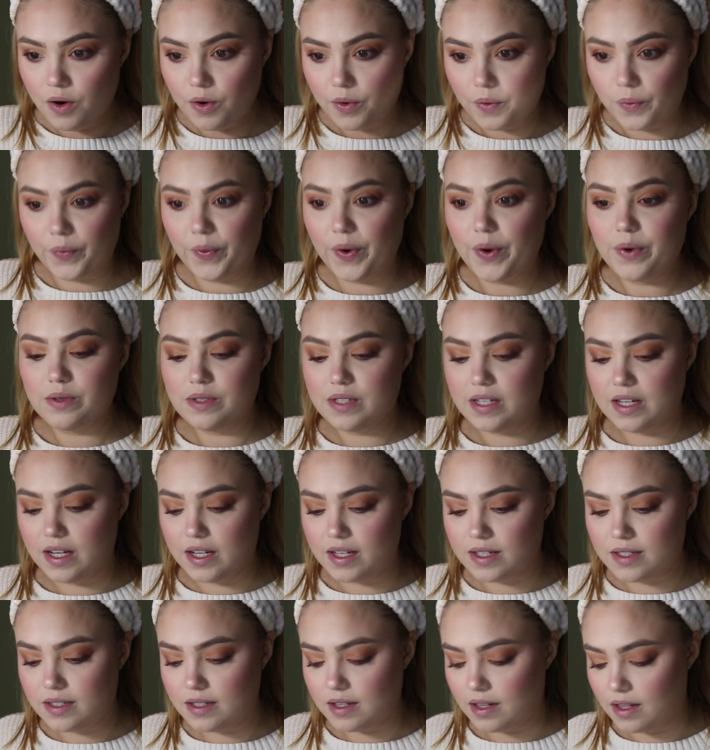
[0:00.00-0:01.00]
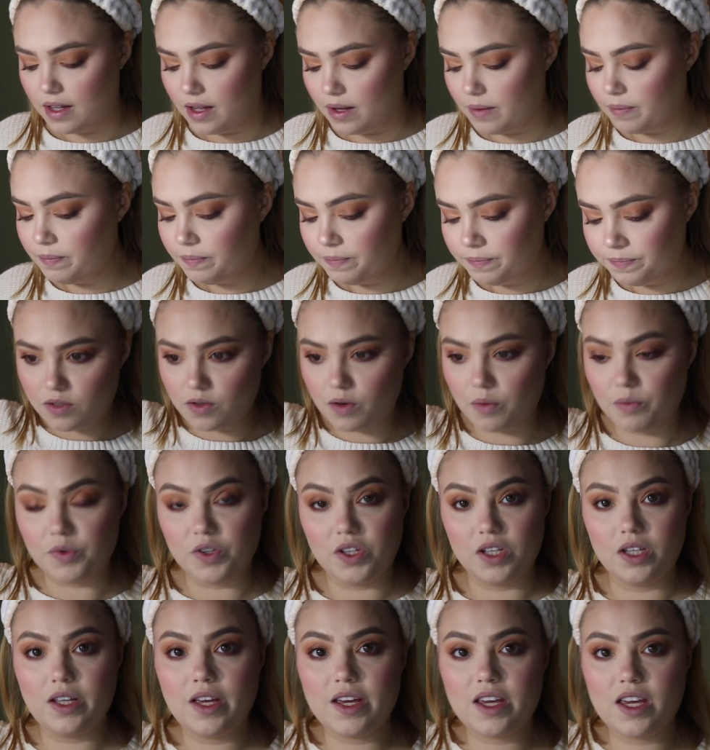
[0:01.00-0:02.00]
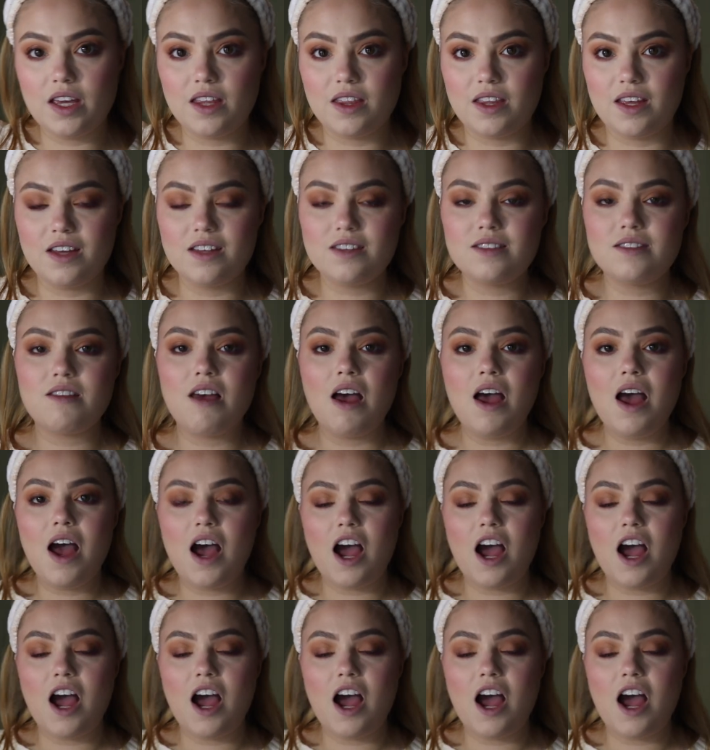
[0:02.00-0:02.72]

rosiness to them. So I'm really liking this.